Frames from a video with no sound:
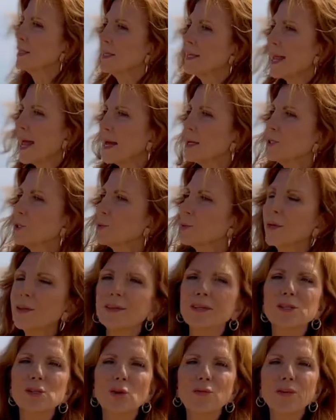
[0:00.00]
Nazareth
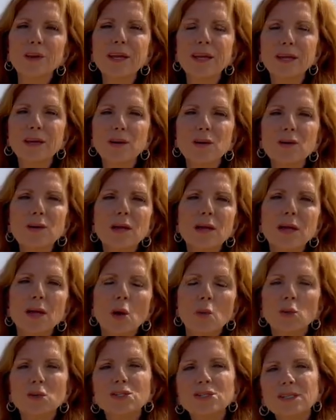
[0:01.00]
is over here,
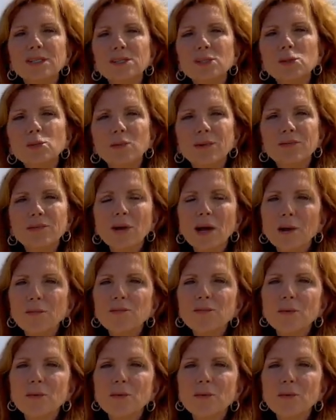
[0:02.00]
where Jesus would have come